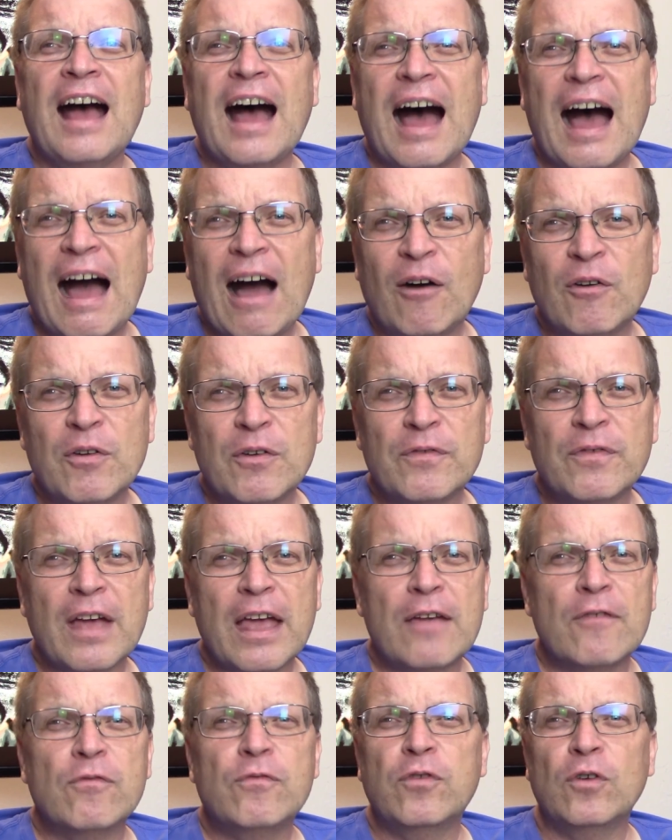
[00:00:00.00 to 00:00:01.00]
out of
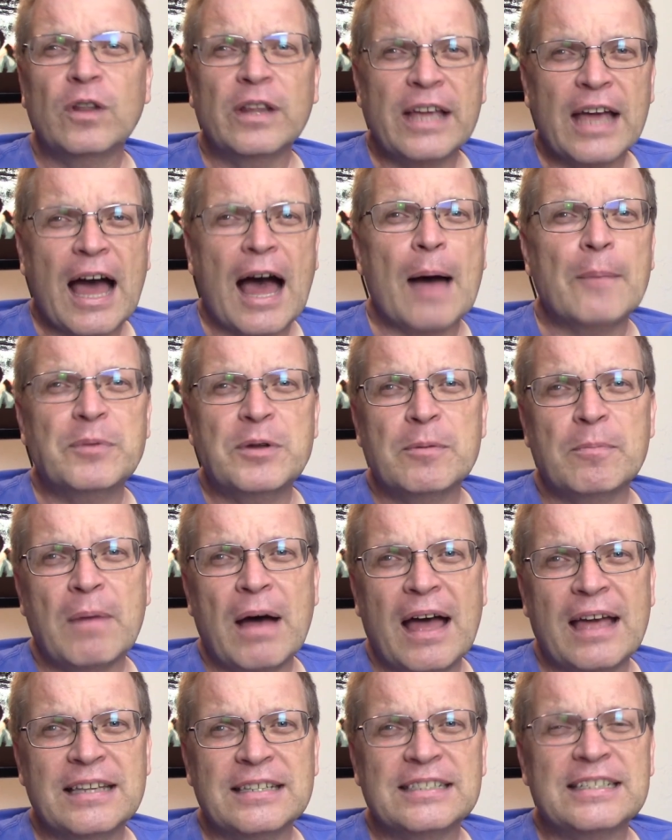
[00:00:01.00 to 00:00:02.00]
a fully
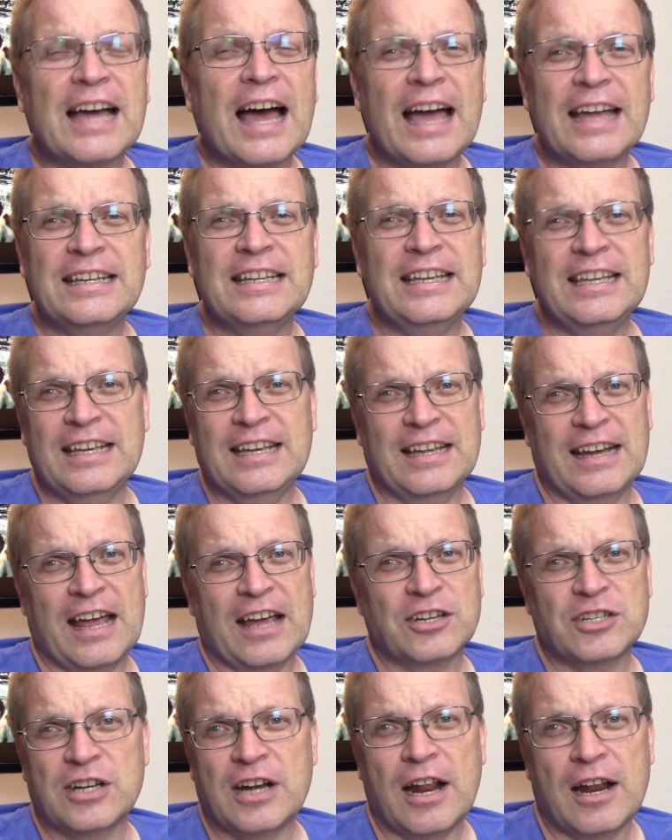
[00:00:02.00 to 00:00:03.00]
optimized IDE
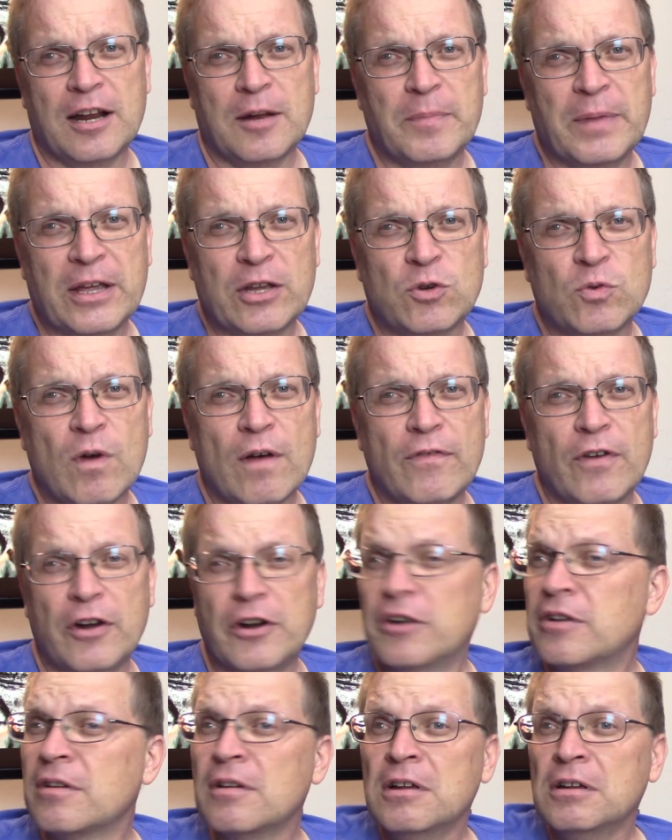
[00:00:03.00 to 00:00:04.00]
connection on an Amiga
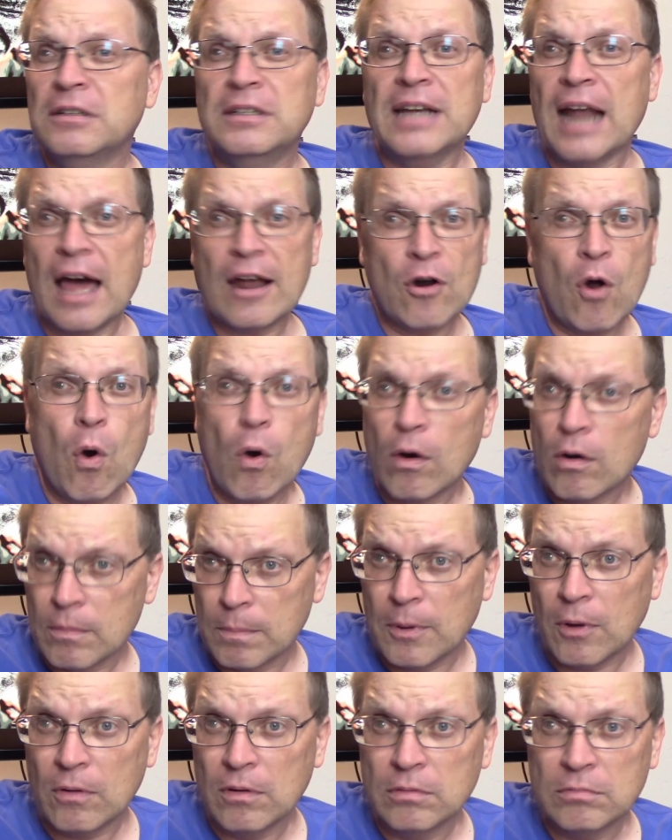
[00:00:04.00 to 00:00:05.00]
1200. Not
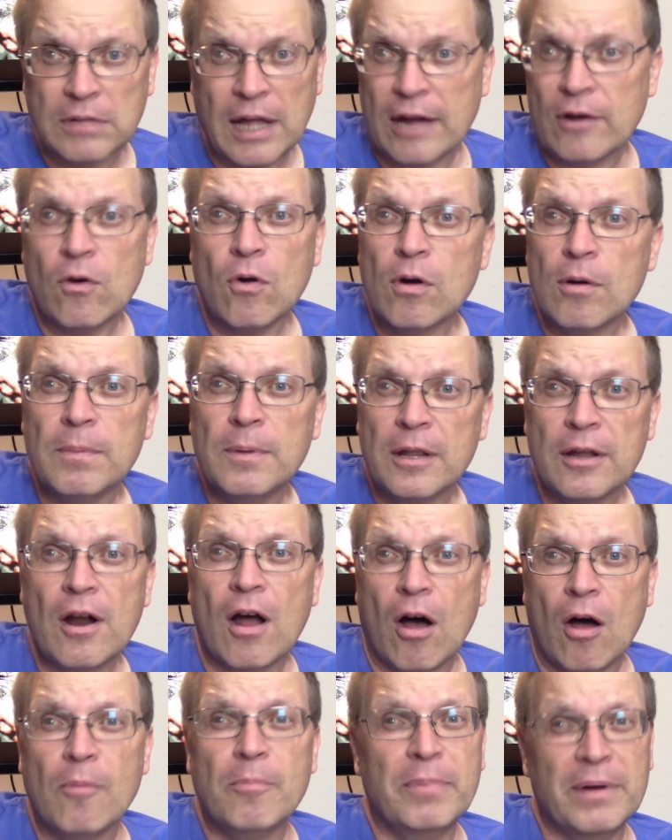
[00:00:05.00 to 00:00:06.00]
horrible at
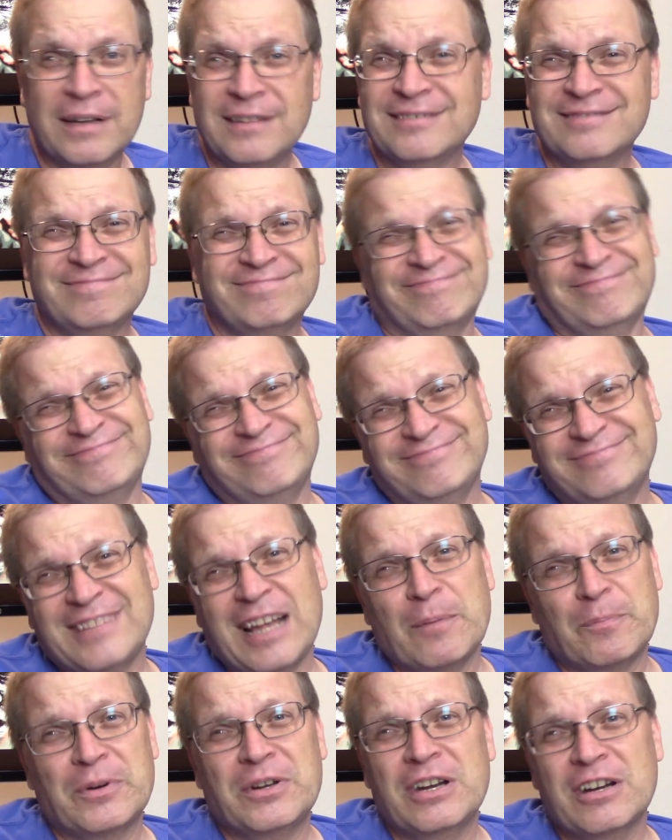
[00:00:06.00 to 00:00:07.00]
all, but
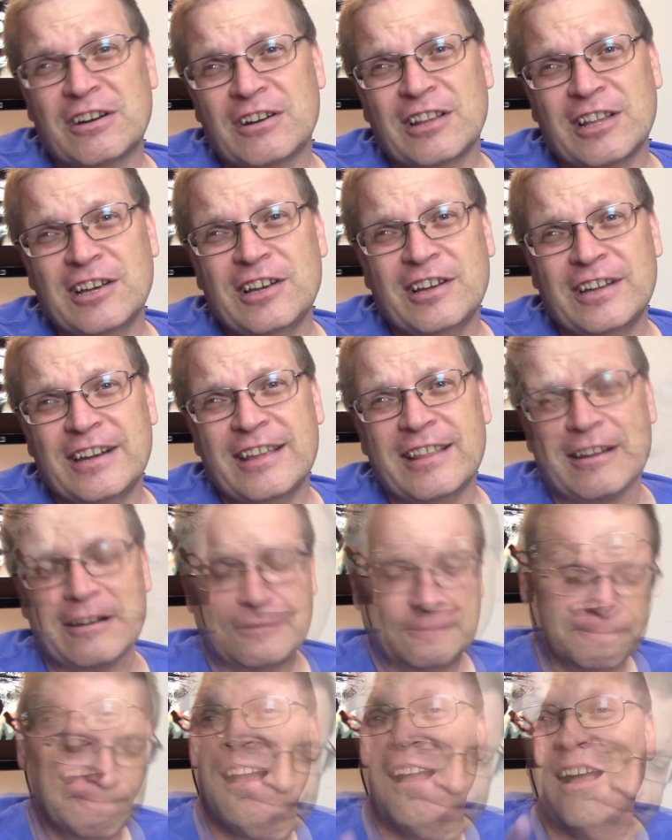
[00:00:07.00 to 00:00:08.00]
not particularly good either.
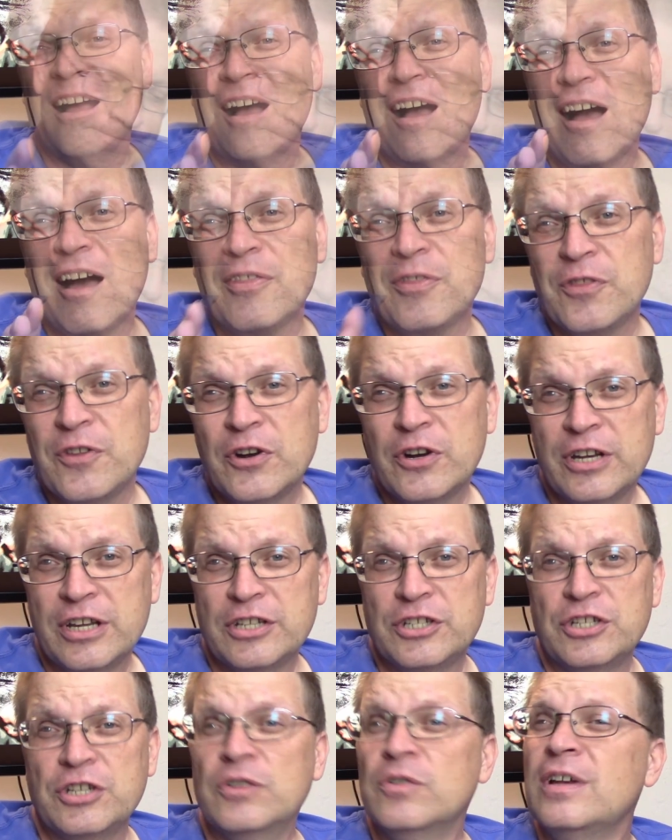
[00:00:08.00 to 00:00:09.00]
A third
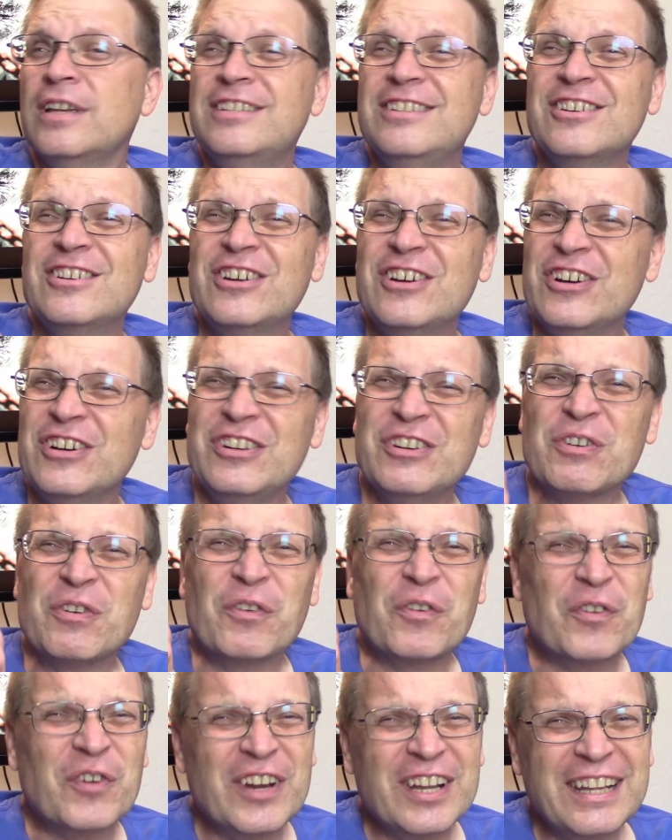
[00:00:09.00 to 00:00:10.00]
issue is you couldn't
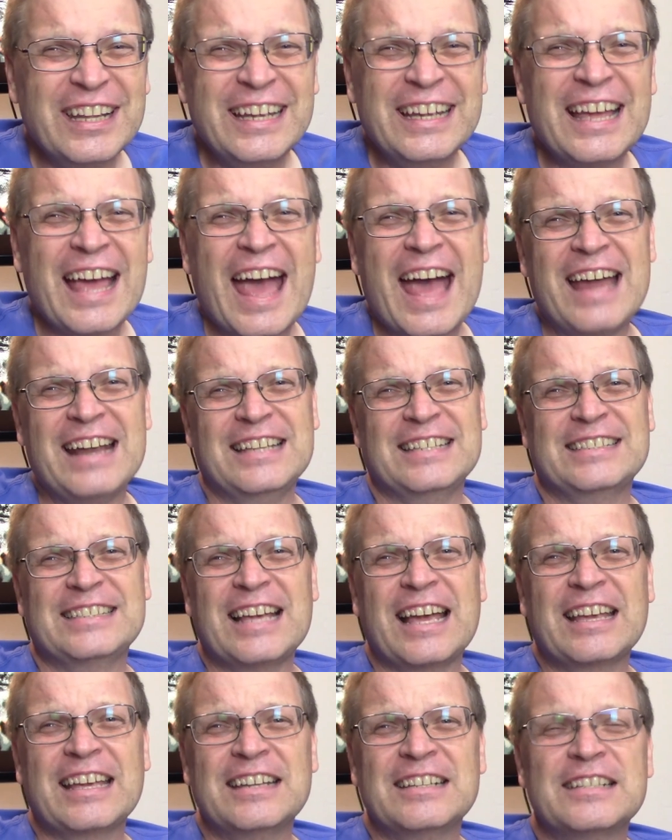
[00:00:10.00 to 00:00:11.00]
really add a
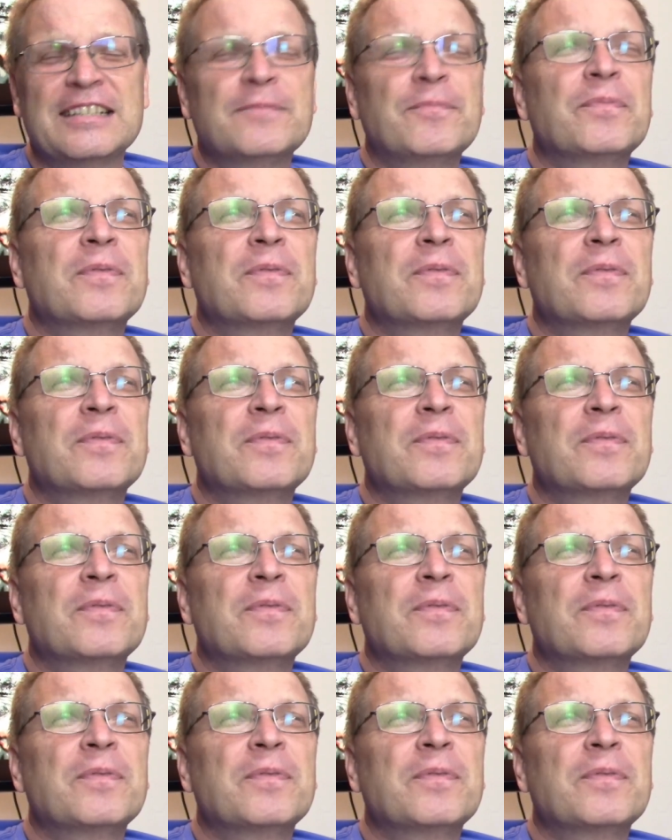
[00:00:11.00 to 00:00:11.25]
second